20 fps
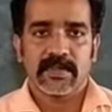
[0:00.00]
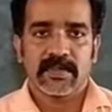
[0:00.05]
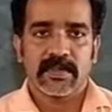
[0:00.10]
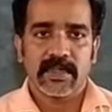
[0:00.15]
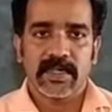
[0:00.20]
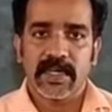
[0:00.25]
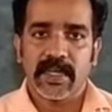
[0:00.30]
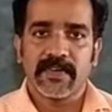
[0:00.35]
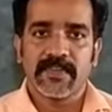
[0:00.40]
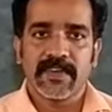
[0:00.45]

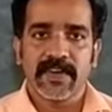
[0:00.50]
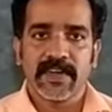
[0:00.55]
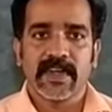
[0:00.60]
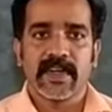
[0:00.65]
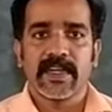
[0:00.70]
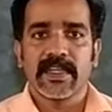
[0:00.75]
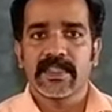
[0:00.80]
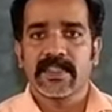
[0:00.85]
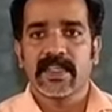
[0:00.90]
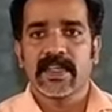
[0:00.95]

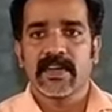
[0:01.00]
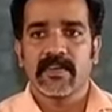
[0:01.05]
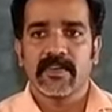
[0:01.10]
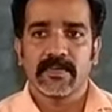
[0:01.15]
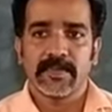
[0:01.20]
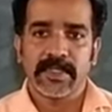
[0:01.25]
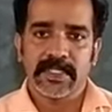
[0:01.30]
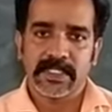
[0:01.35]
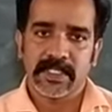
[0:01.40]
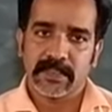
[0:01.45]
definitely there will
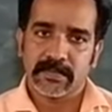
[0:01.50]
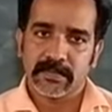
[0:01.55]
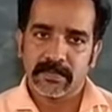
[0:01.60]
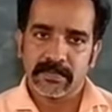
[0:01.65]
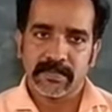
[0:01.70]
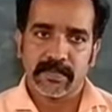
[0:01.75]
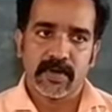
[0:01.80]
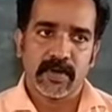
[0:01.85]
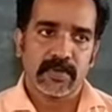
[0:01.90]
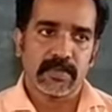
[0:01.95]
be some
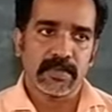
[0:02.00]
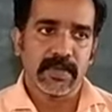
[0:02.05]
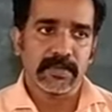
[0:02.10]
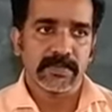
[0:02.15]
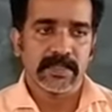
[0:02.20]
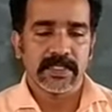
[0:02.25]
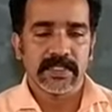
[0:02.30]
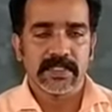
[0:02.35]
problems.